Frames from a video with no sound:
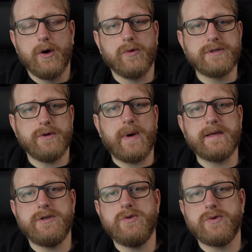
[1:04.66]
Also,
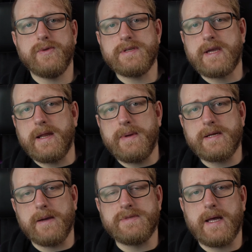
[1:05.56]
as usual, there's going to be
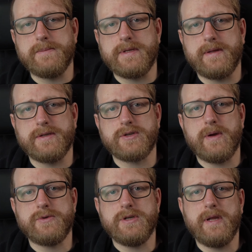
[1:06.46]
timestamps in the
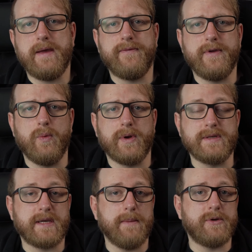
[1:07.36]
description if you want to
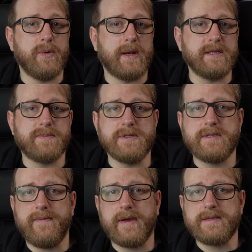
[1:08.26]
skip to any
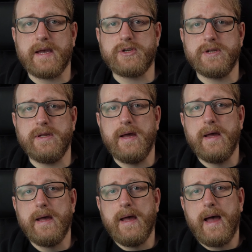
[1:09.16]
specific section.
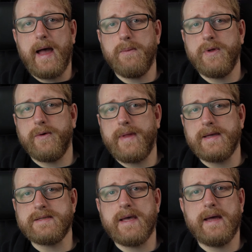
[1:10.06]
And with all
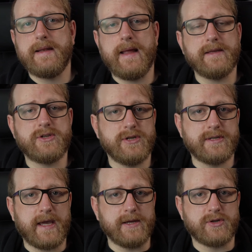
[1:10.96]
that said, let's
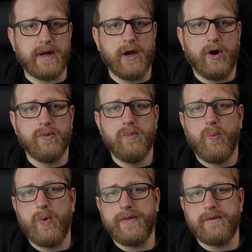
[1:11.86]
just get straight on
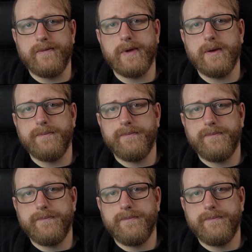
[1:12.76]
with the review.